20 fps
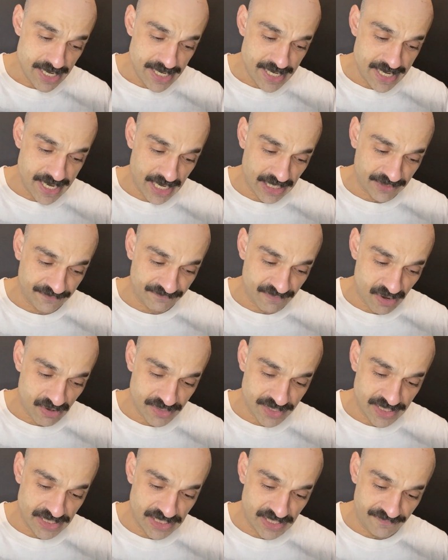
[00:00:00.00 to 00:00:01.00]
he had
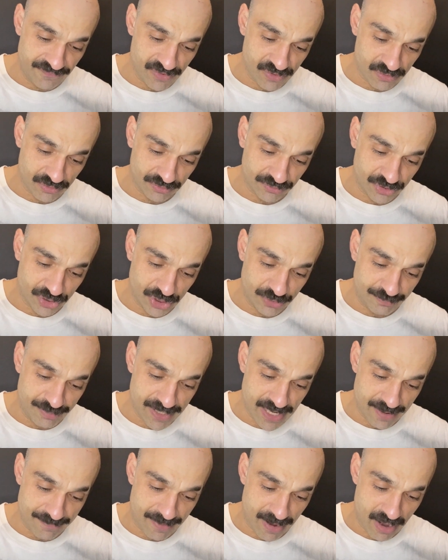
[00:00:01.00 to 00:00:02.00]
found it difficult to
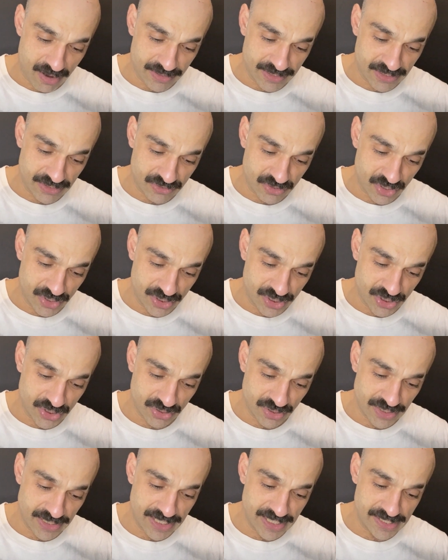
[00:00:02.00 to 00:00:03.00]
speak about his
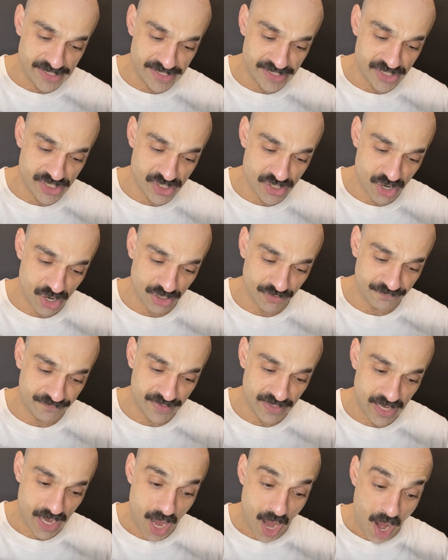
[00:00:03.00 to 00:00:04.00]
condition, he did not
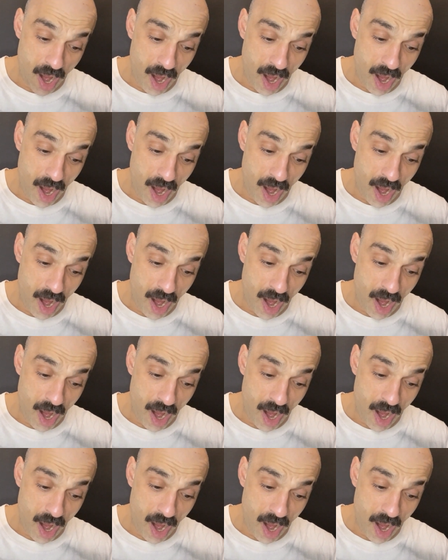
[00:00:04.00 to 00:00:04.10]
feel